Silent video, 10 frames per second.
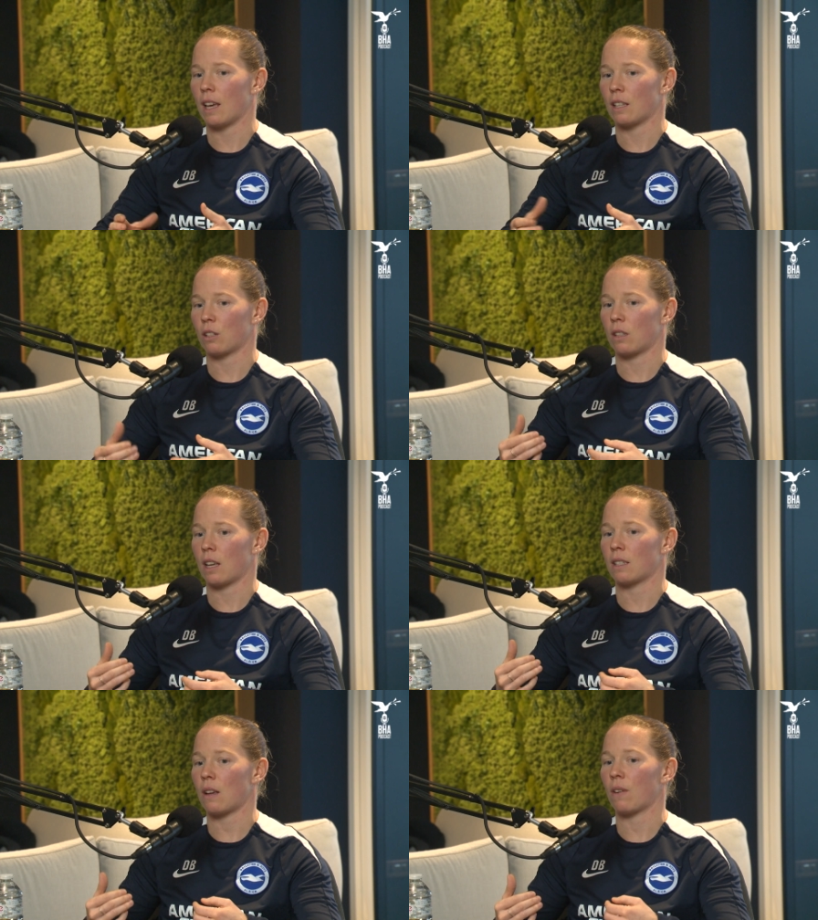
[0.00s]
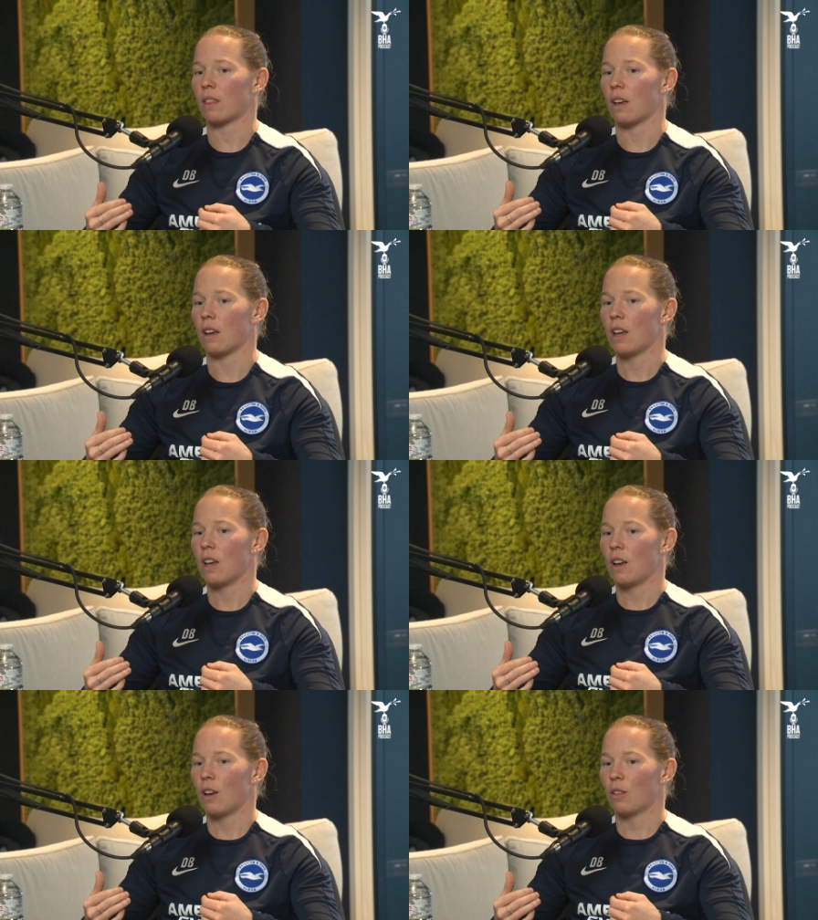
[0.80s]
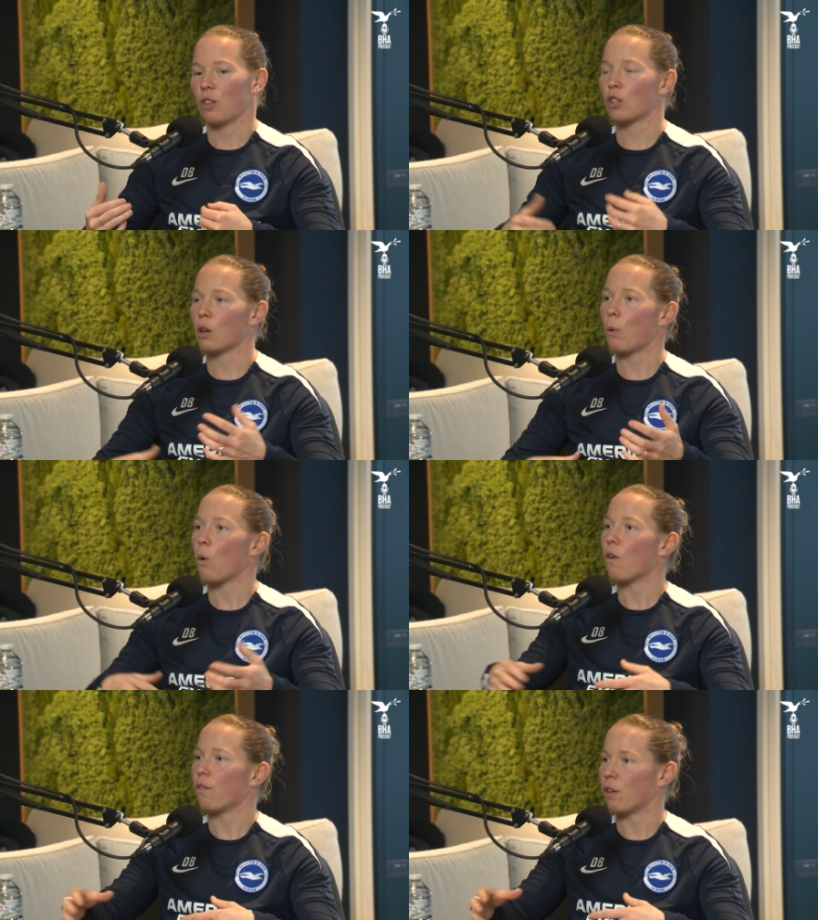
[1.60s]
it's something that the support